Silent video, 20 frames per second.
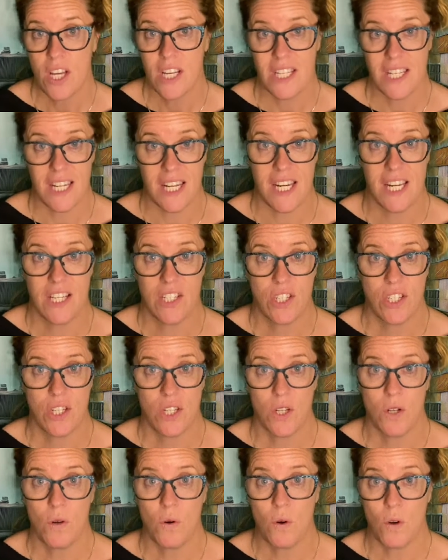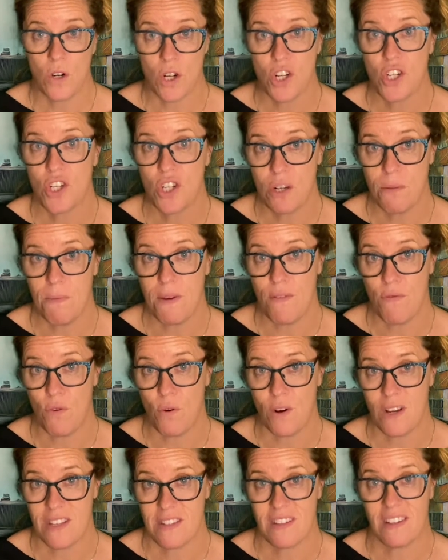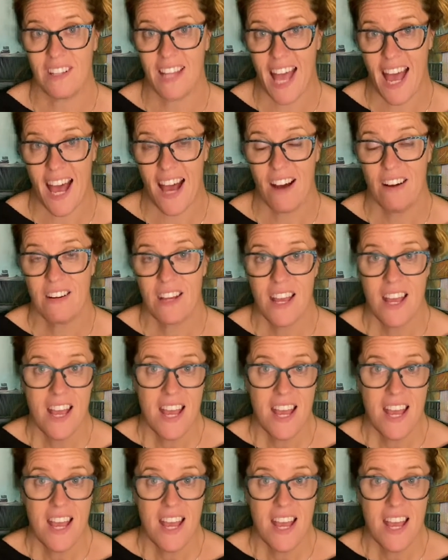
need to or should be voiced aloud,